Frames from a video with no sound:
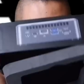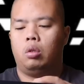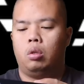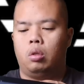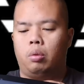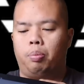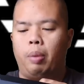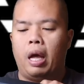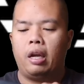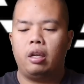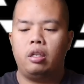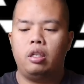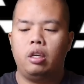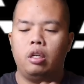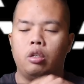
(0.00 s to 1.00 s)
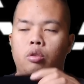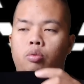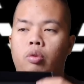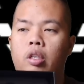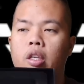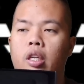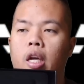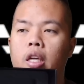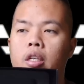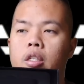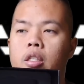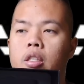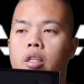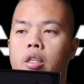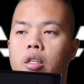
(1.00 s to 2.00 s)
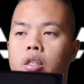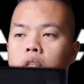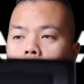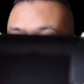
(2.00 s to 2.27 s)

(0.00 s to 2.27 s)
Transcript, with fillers: So packaging is really nice. As you can